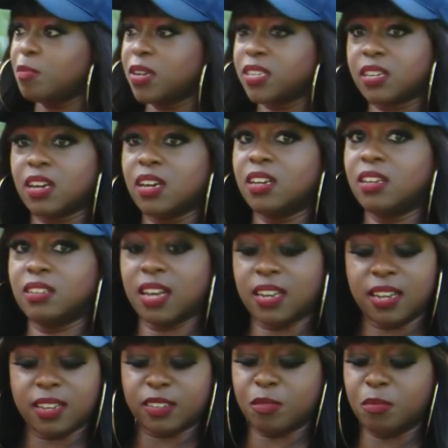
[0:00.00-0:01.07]
but hey,
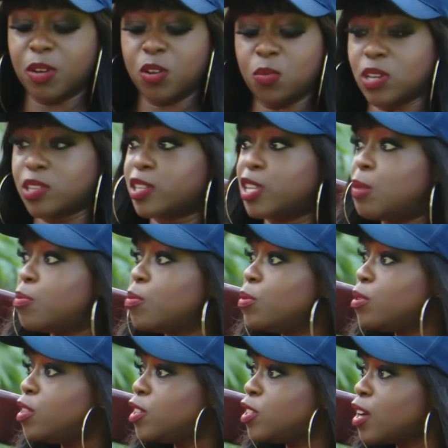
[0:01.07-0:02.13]
that doesn't mean we are sleeping
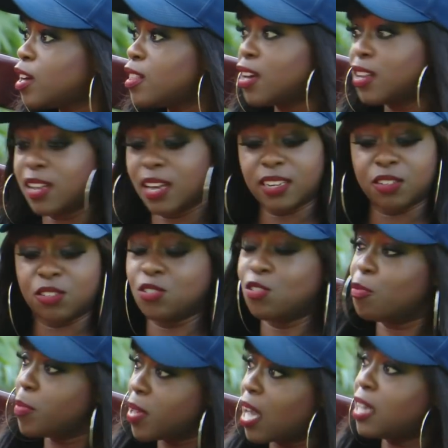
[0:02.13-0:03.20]
with each other.
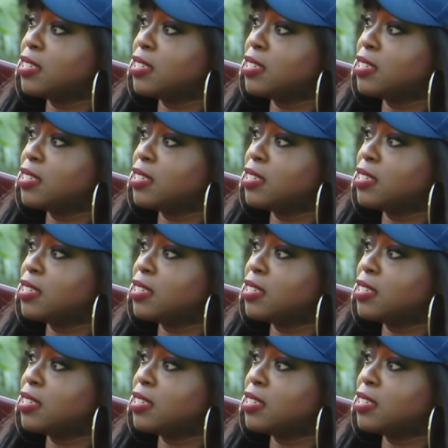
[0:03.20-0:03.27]
Me, I